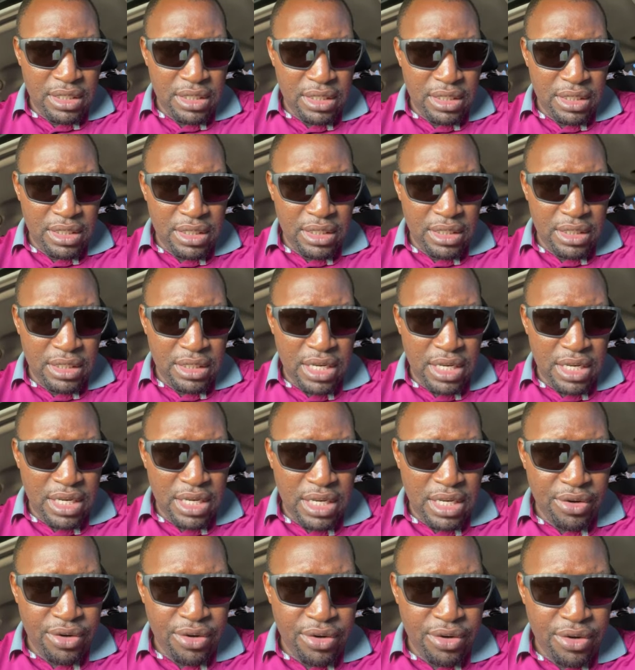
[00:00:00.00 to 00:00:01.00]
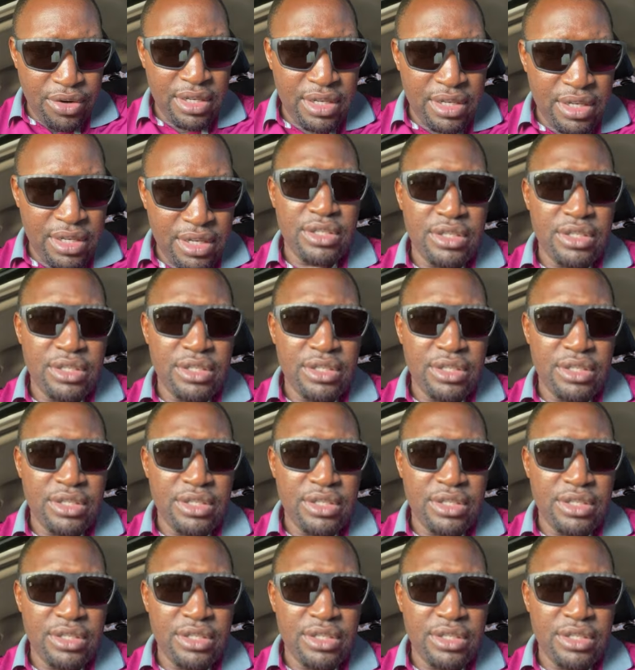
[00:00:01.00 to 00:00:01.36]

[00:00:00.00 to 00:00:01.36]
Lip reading: instead of Green.